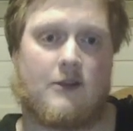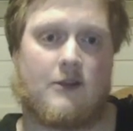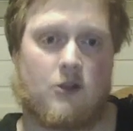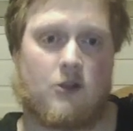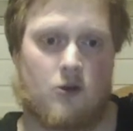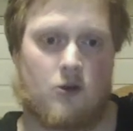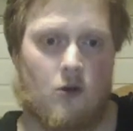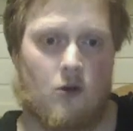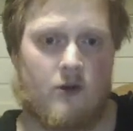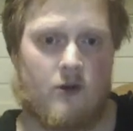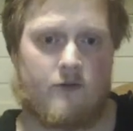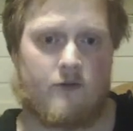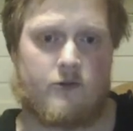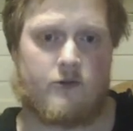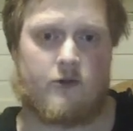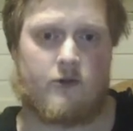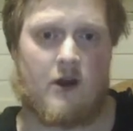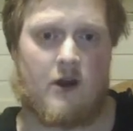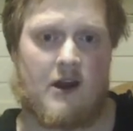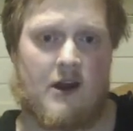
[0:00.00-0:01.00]
could have
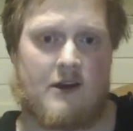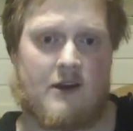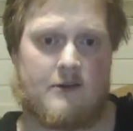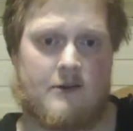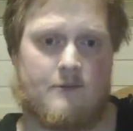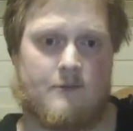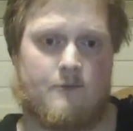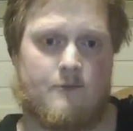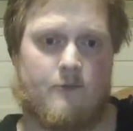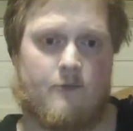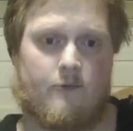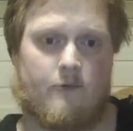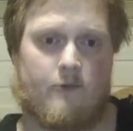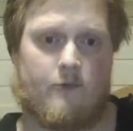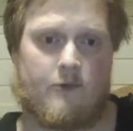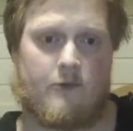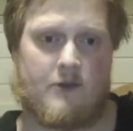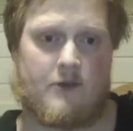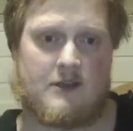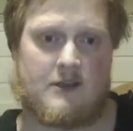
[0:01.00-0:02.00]
tried
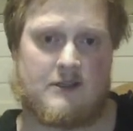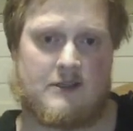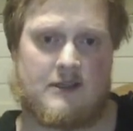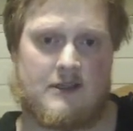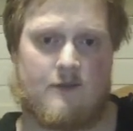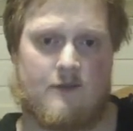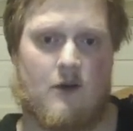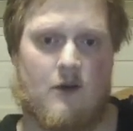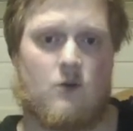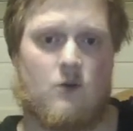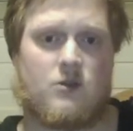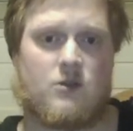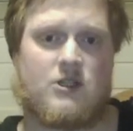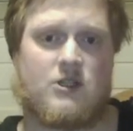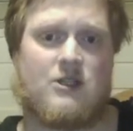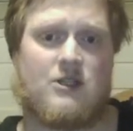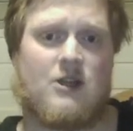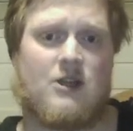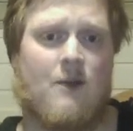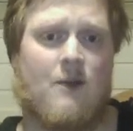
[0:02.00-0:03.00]
for this, if I was
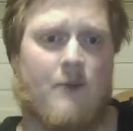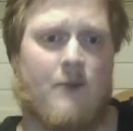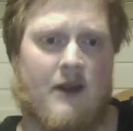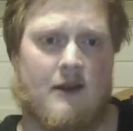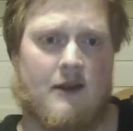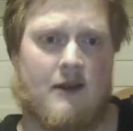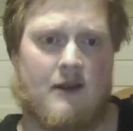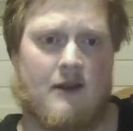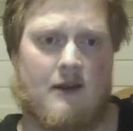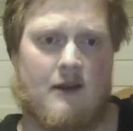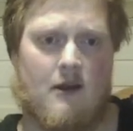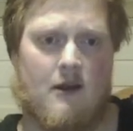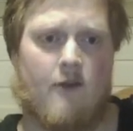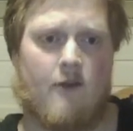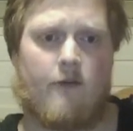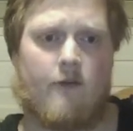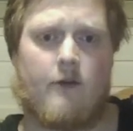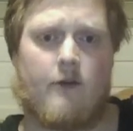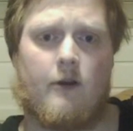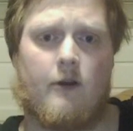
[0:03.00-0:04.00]
sloppy enough,
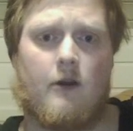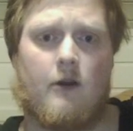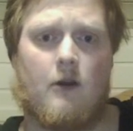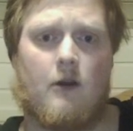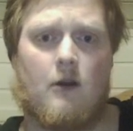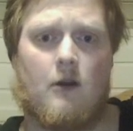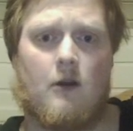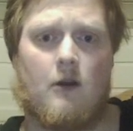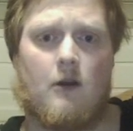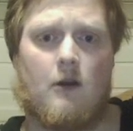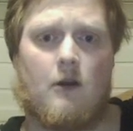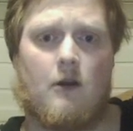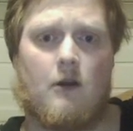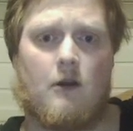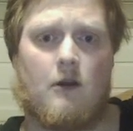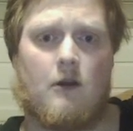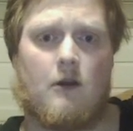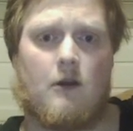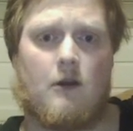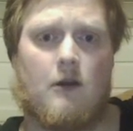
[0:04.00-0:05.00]

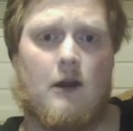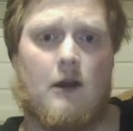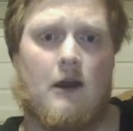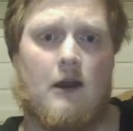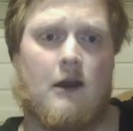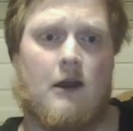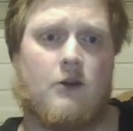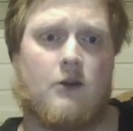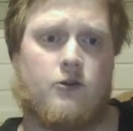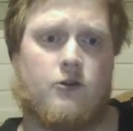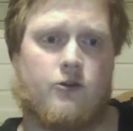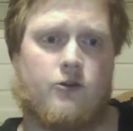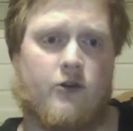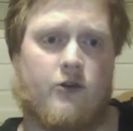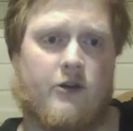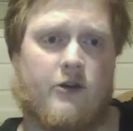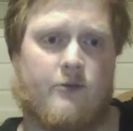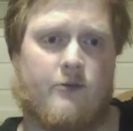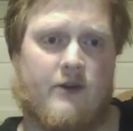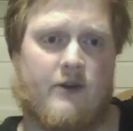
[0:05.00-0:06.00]
to
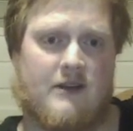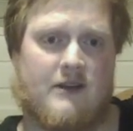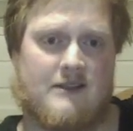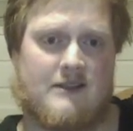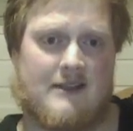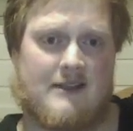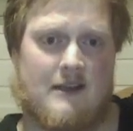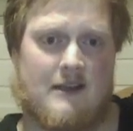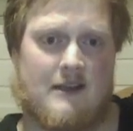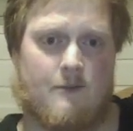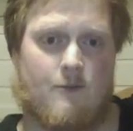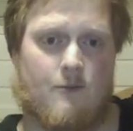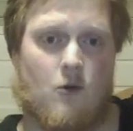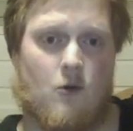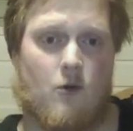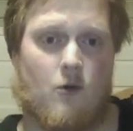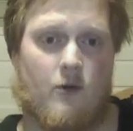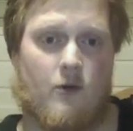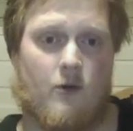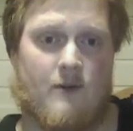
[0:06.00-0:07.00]
try to bring his king
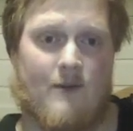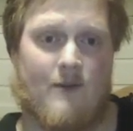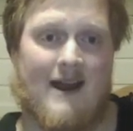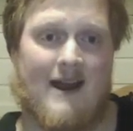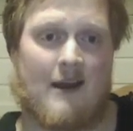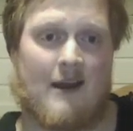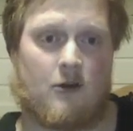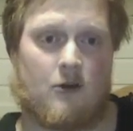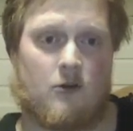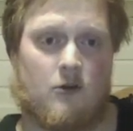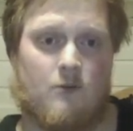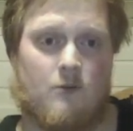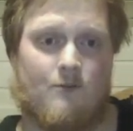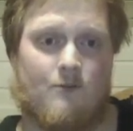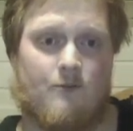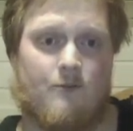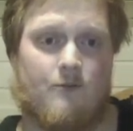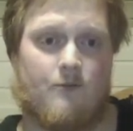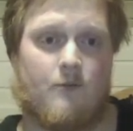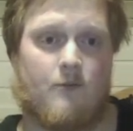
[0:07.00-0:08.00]
all the way back.
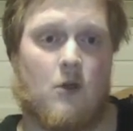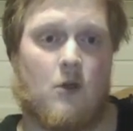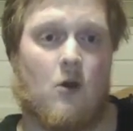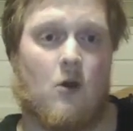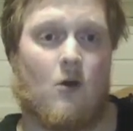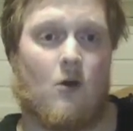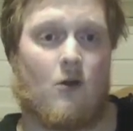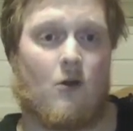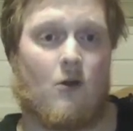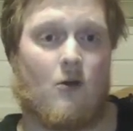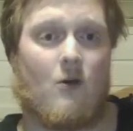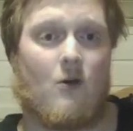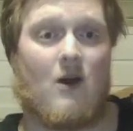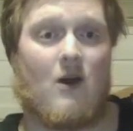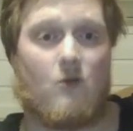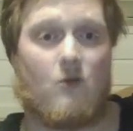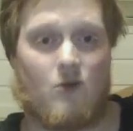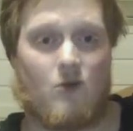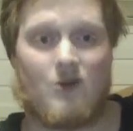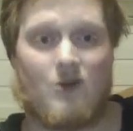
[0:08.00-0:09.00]
Although
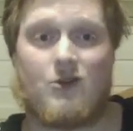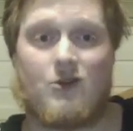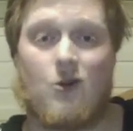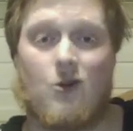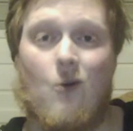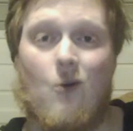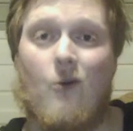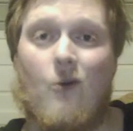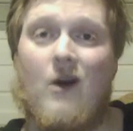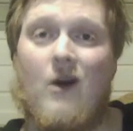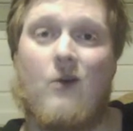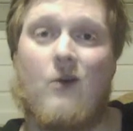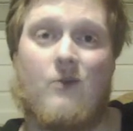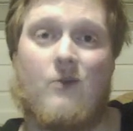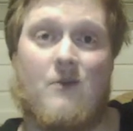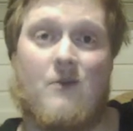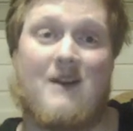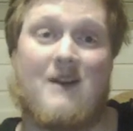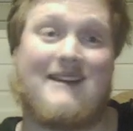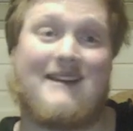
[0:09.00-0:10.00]
I wouldn't go
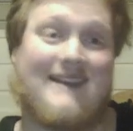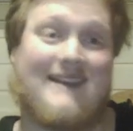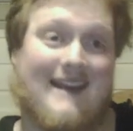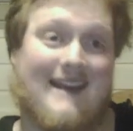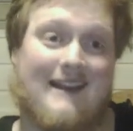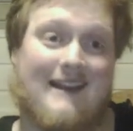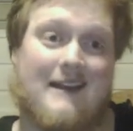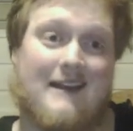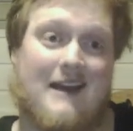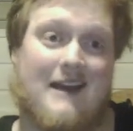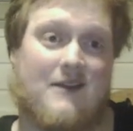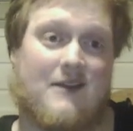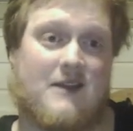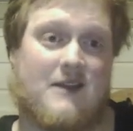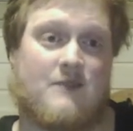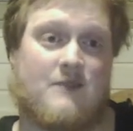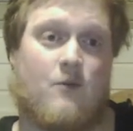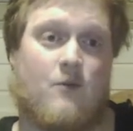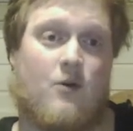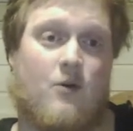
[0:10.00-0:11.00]
around my king at
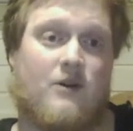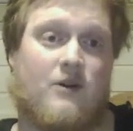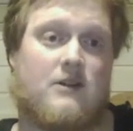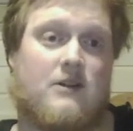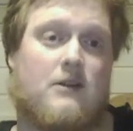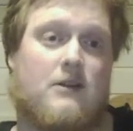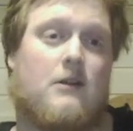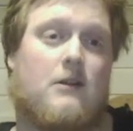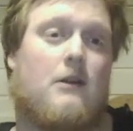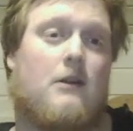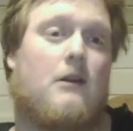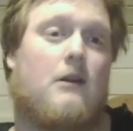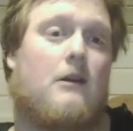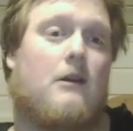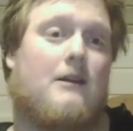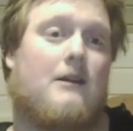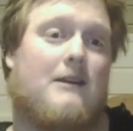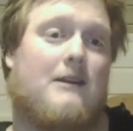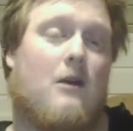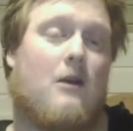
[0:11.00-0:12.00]
this point.
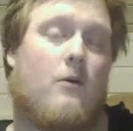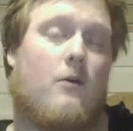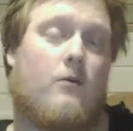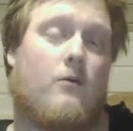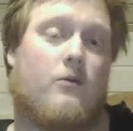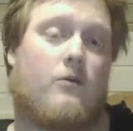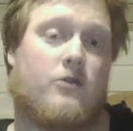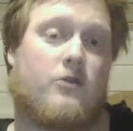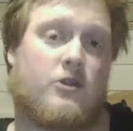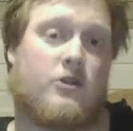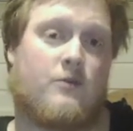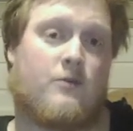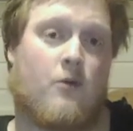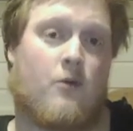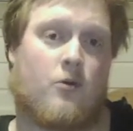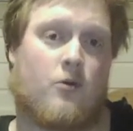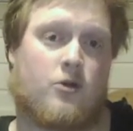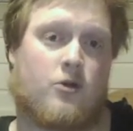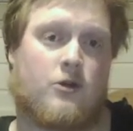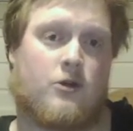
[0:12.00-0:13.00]
Now I would just
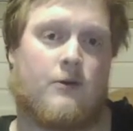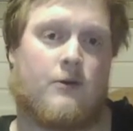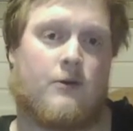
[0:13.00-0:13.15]
push,